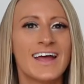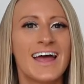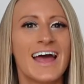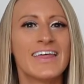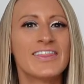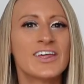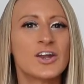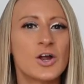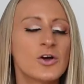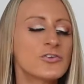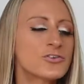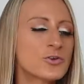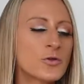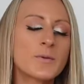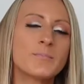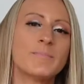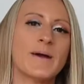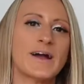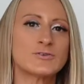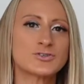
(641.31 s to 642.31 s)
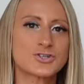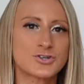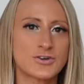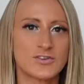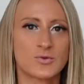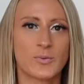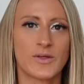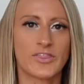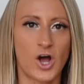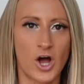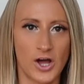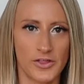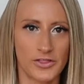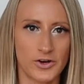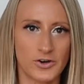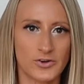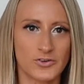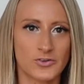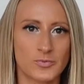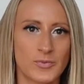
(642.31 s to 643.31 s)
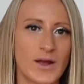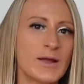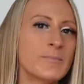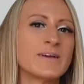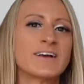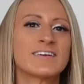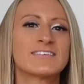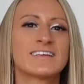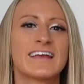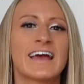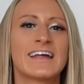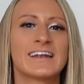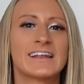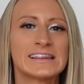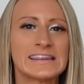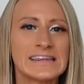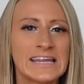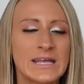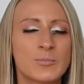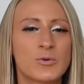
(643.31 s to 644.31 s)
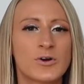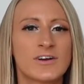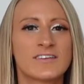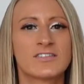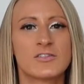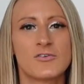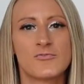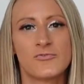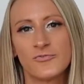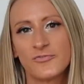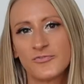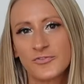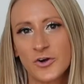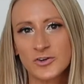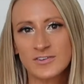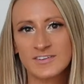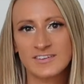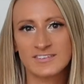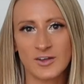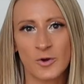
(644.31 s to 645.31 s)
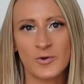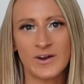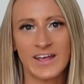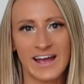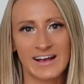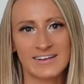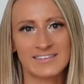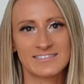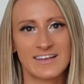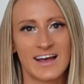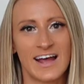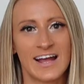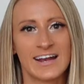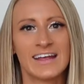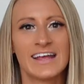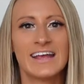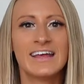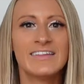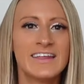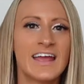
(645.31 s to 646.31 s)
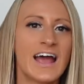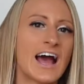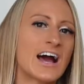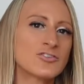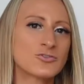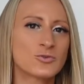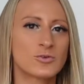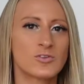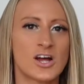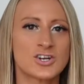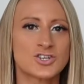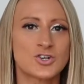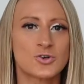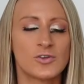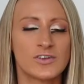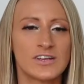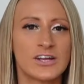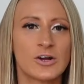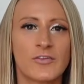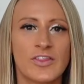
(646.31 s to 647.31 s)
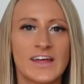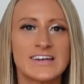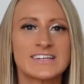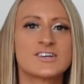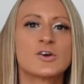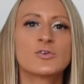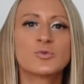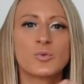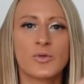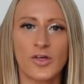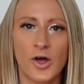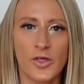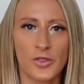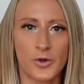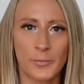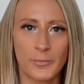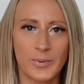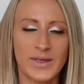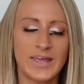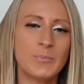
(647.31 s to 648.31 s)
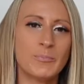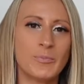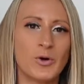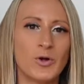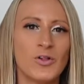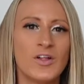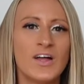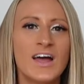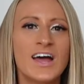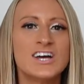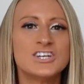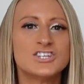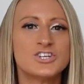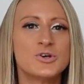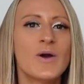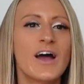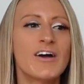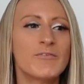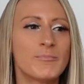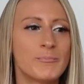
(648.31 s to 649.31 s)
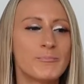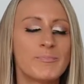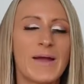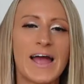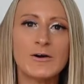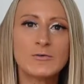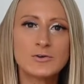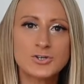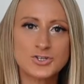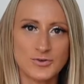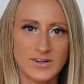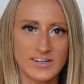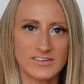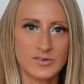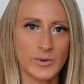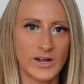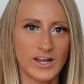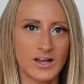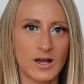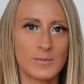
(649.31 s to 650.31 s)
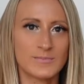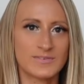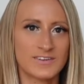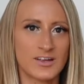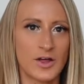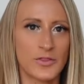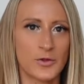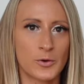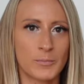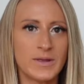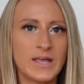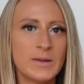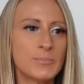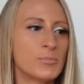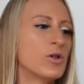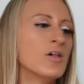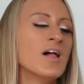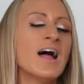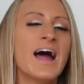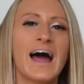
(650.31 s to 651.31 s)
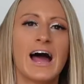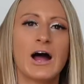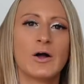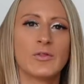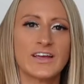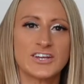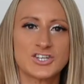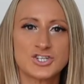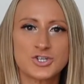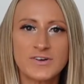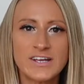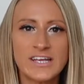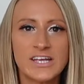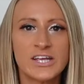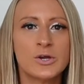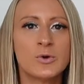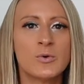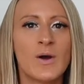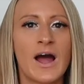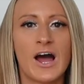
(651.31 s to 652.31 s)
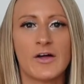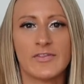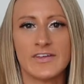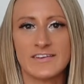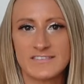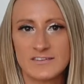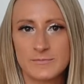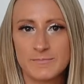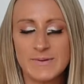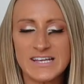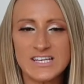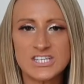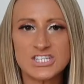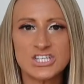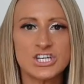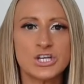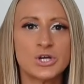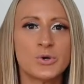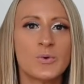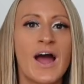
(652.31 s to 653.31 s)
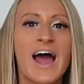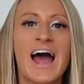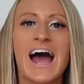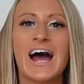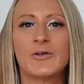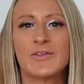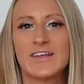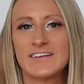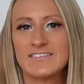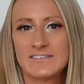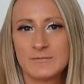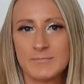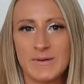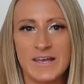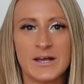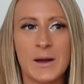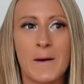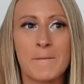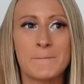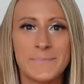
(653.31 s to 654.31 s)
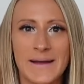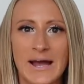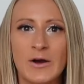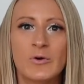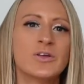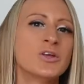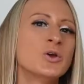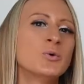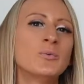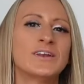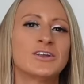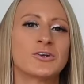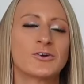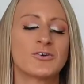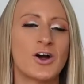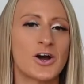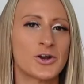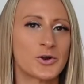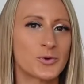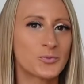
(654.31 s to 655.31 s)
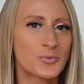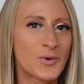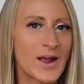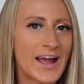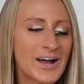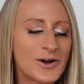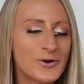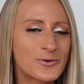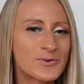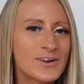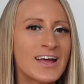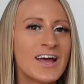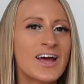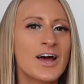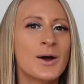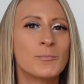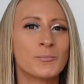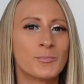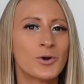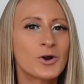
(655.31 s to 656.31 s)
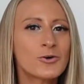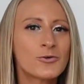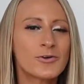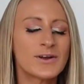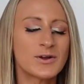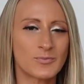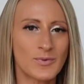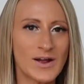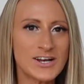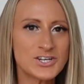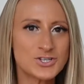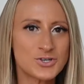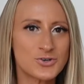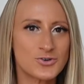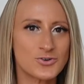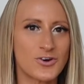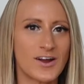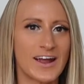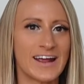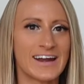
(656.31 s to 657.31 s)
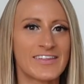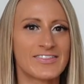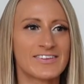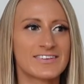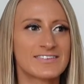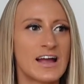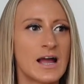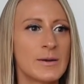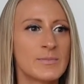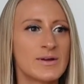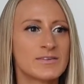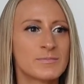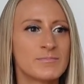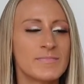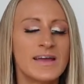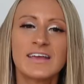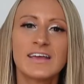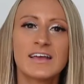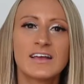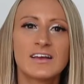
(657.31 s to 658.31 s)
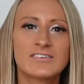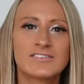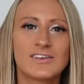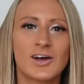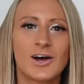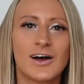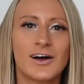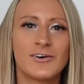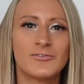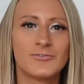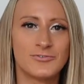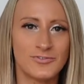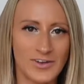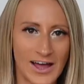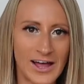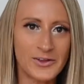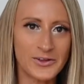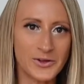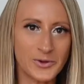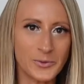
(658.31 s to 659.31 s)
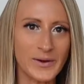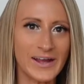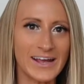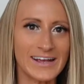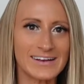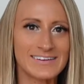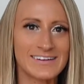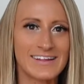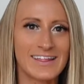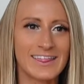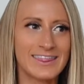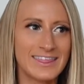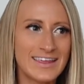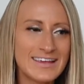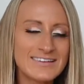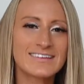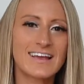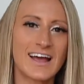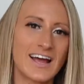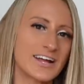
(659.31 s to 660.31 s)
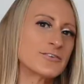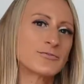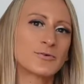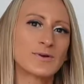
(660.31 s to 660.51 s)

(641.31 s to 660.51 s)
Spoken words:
And then also the boundaries with others, right? Because again, Libra is the first zodiac sign in the astrological year that deals with other people. Do you have boundaries when it comes to other people? How they treat you, how they speak to you, how they speak about you when you're not around. Mercury retrograde at this time is making us evaluate these kind of